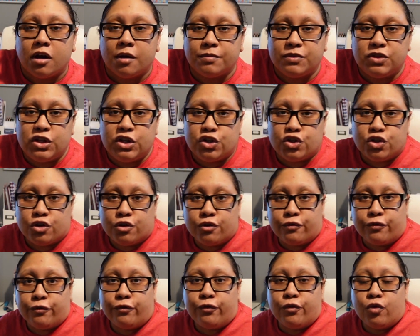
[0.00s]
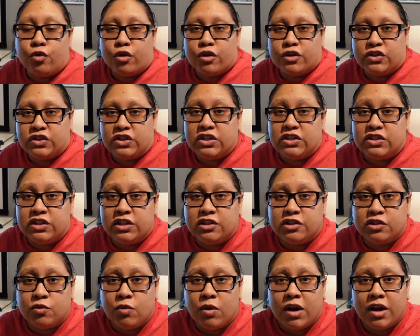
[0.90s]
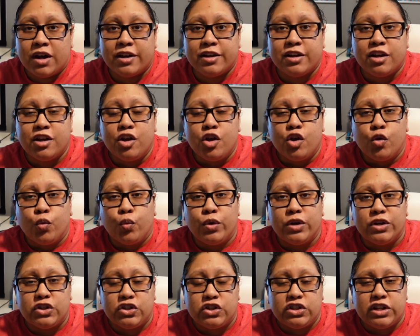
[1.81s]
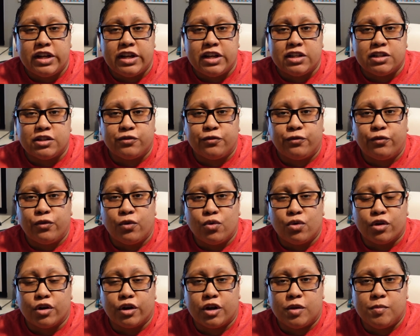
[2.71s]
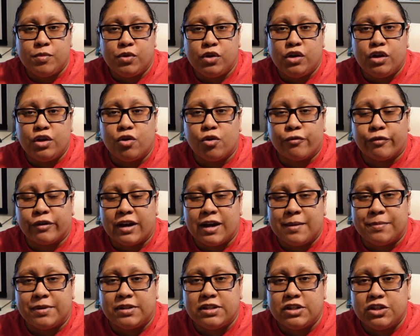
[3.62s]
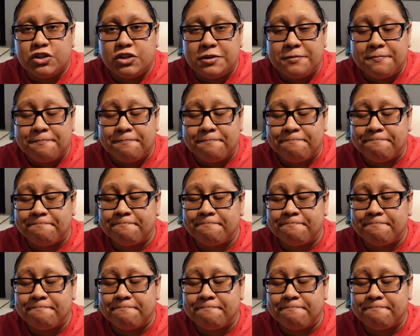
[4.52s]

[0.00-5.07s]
t-shirt for CC Squad, which stands for Community Over Competition.